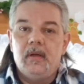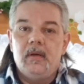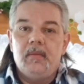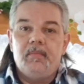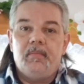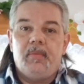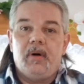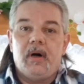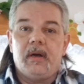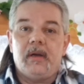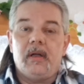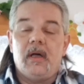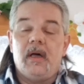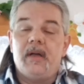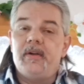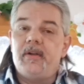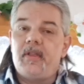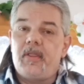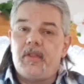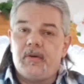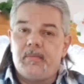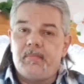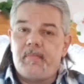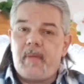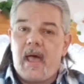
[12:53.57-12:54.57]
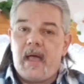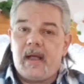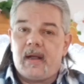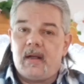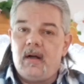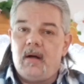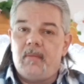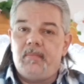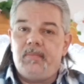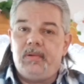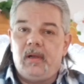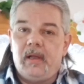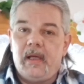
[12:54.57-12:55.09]
But another
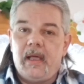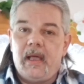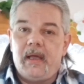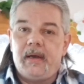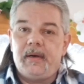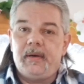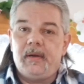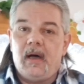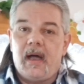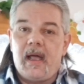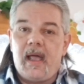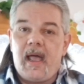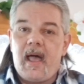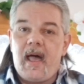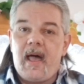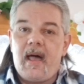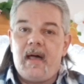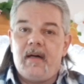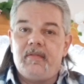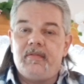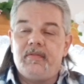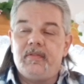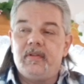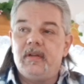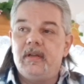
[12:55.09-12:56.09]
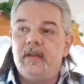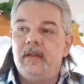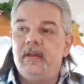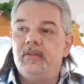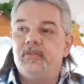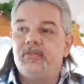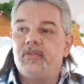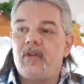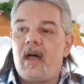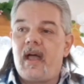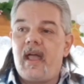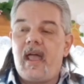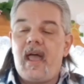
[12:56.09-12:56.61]
backup plan I have
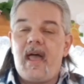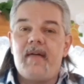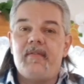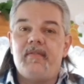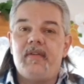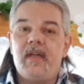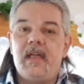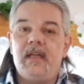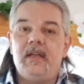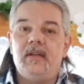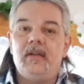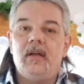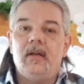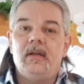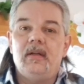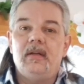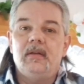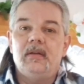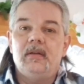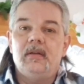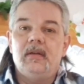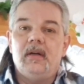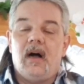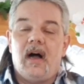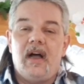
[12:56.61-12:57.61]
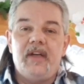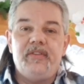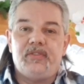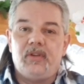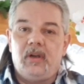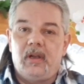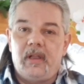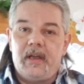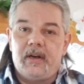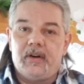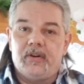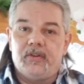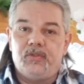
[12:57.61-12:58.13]
is I have a
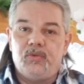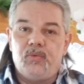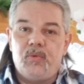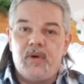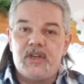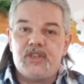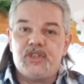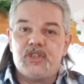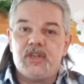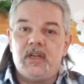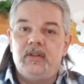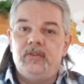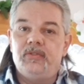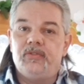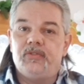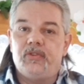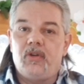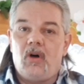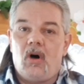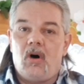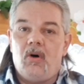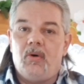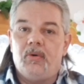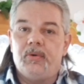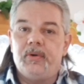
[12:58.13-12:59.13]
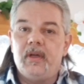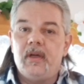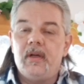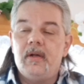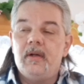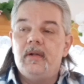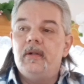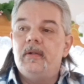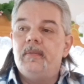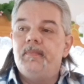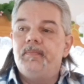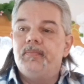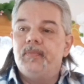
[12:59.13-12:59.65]
isolator switch installed
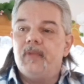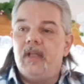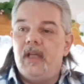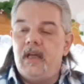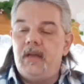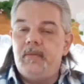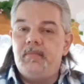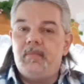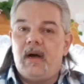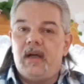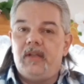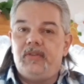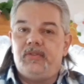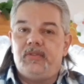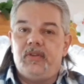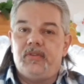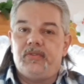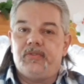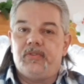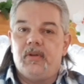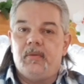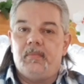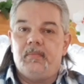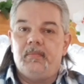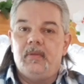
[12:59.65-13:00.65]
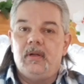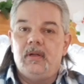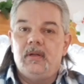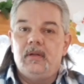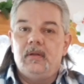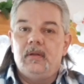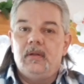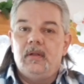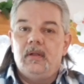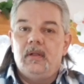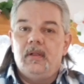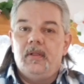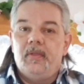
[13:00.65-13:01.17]
in my system
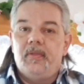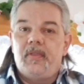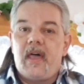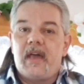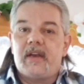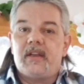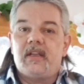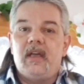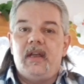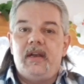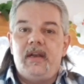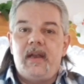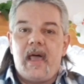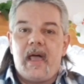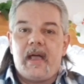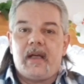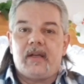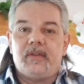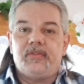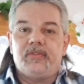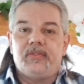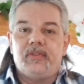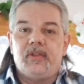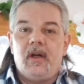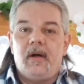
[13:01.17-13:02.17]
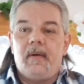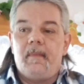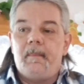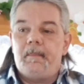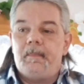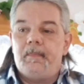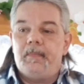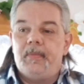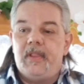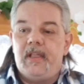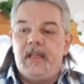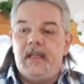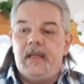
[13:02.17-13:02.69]
that connects
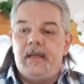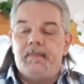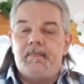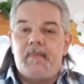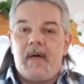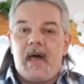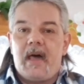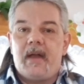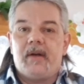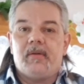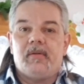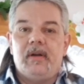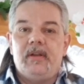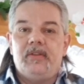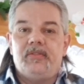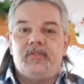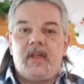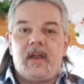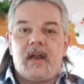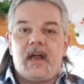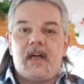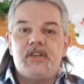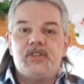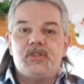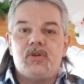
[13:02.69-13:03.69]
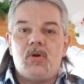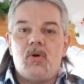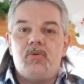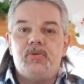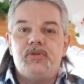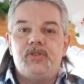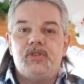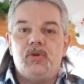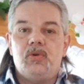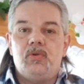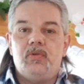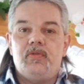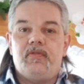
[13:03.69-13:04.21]
the batteries that I showed
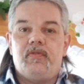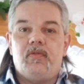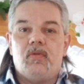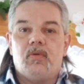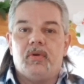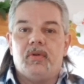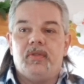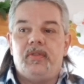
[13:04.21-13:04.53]
you for